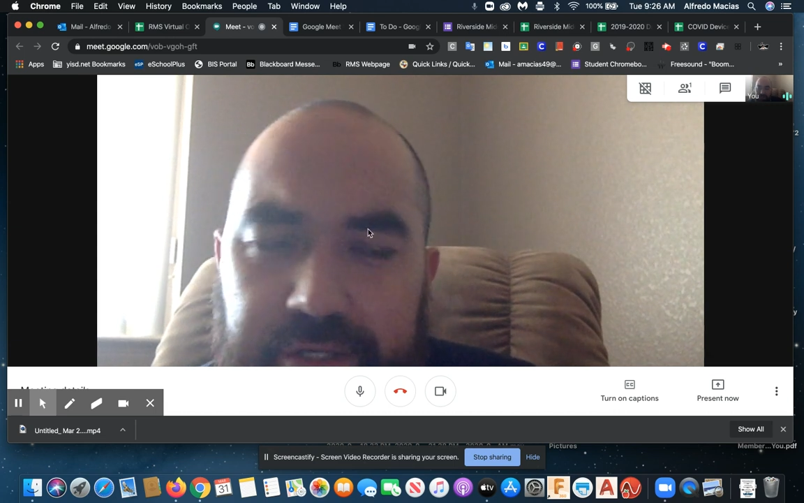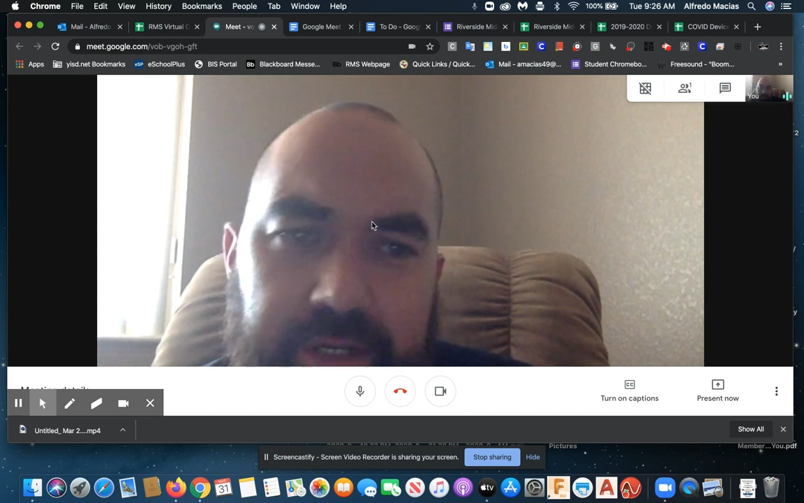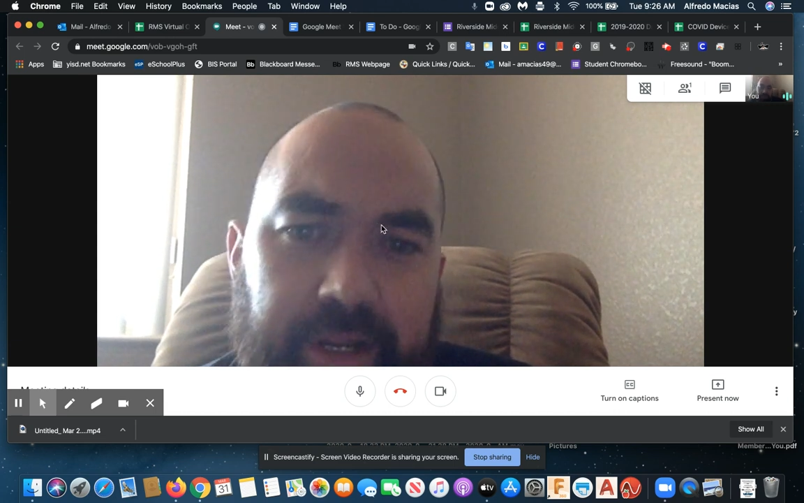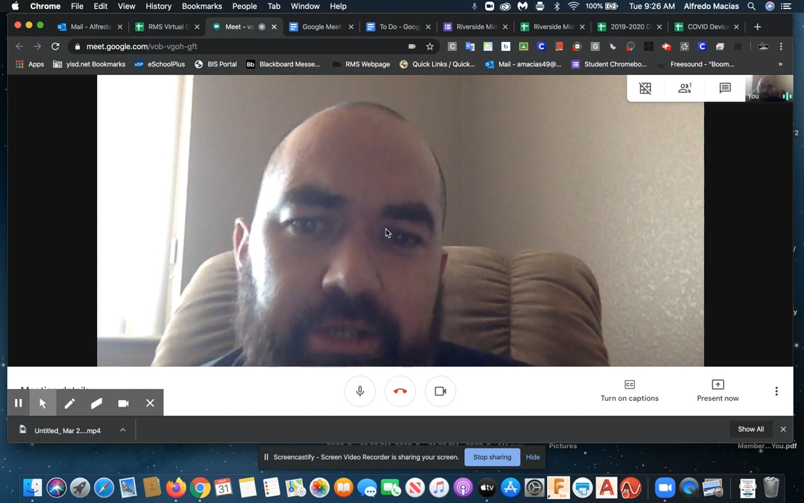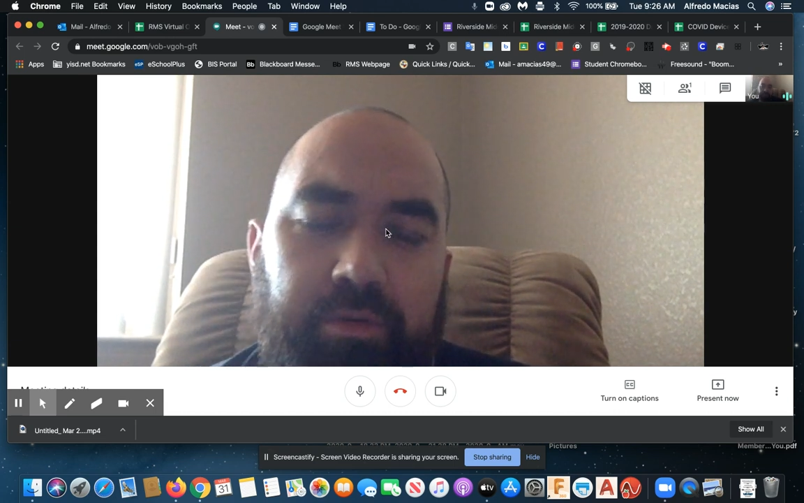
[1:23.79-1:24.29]

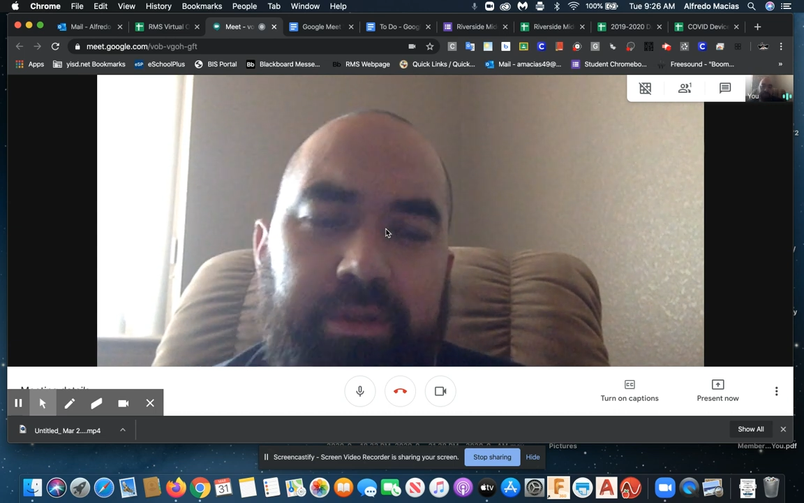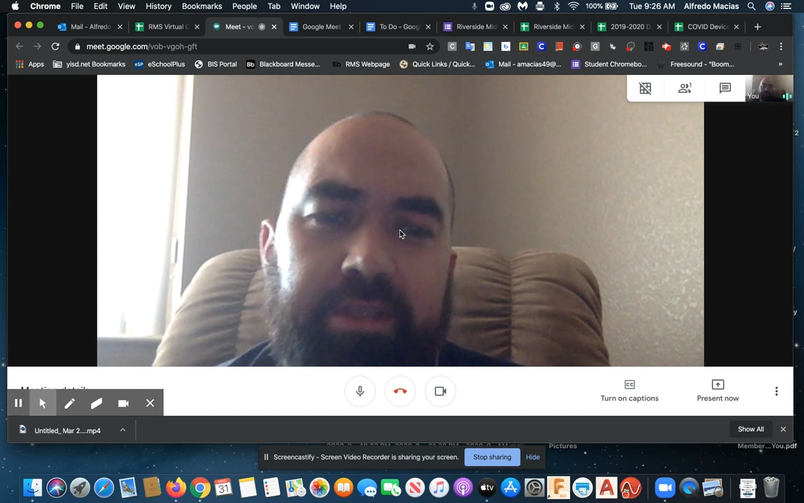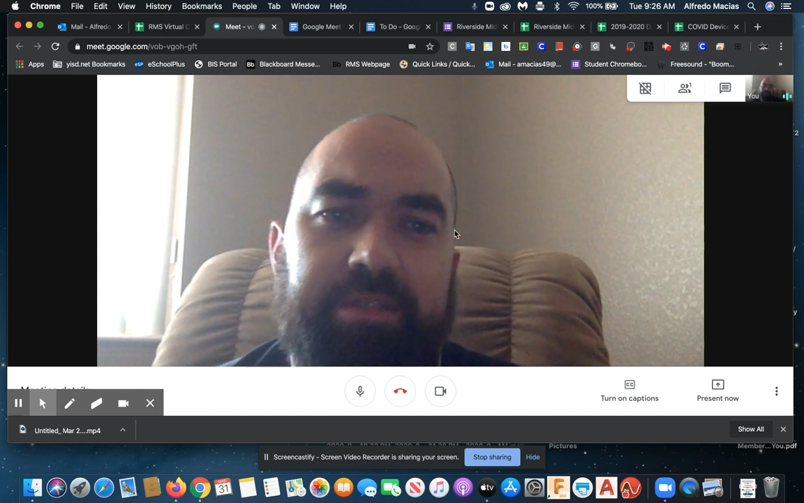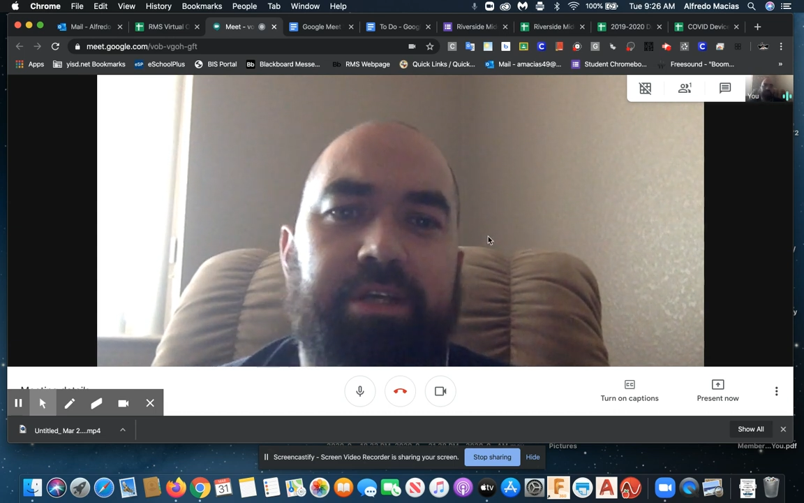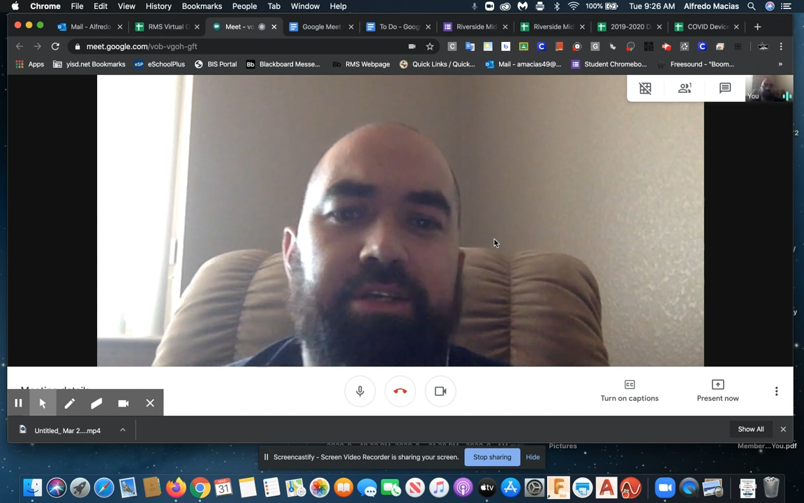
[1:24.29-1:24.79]
it and join
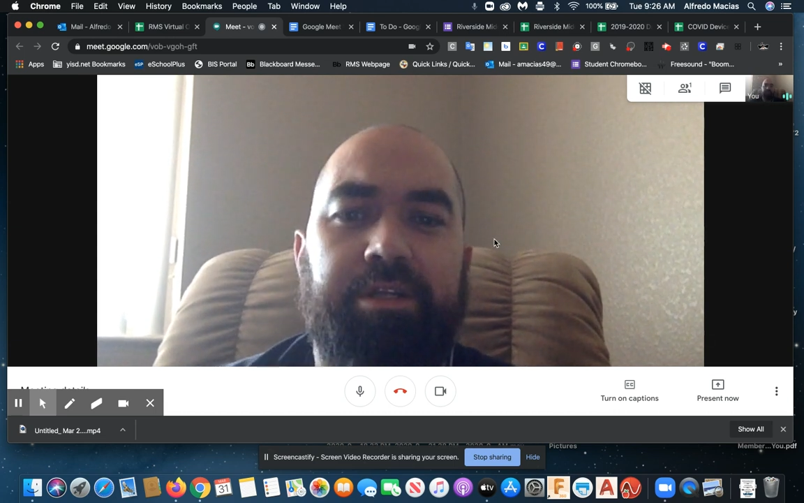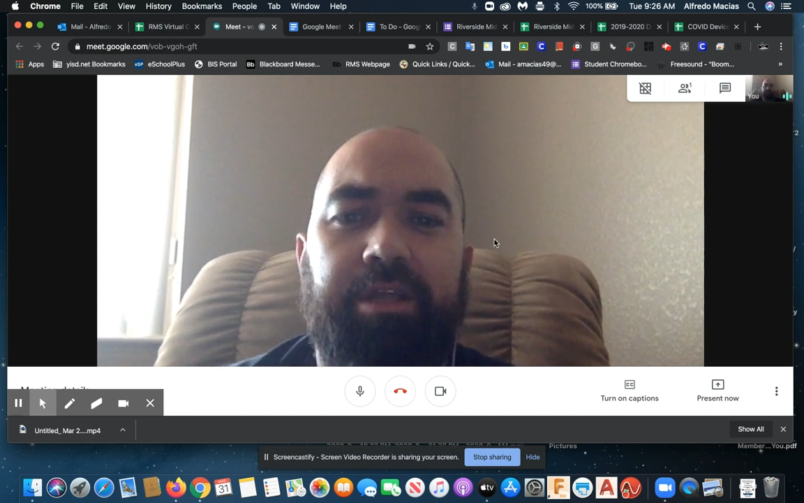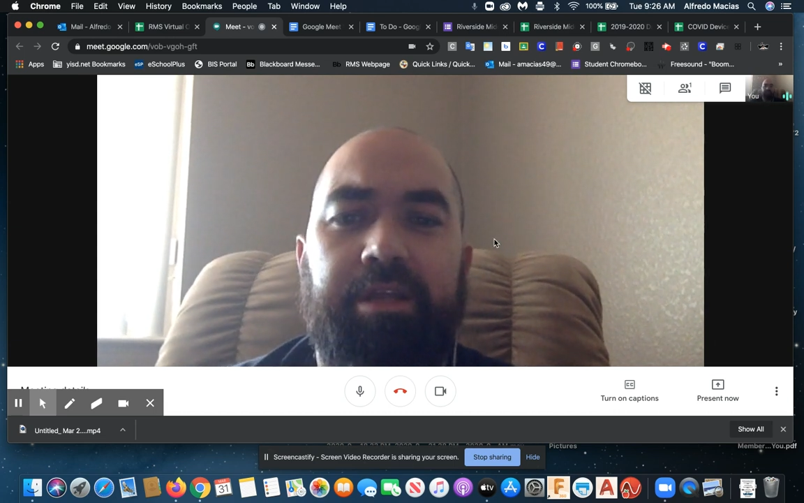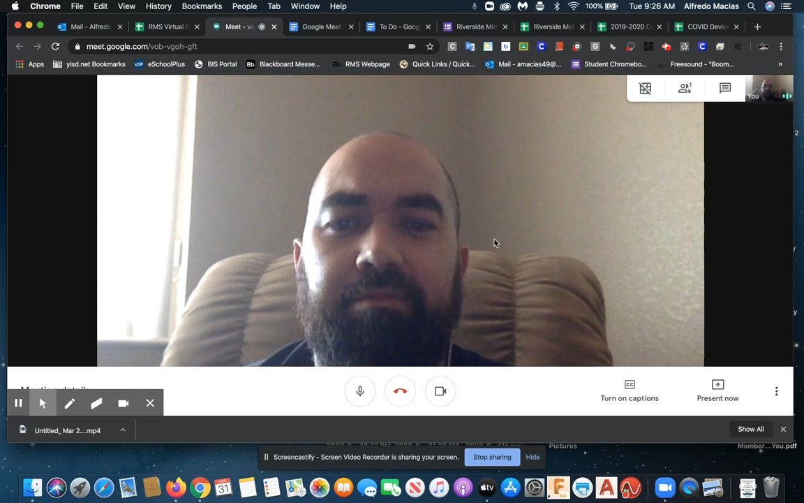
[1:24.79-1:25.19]
the session again.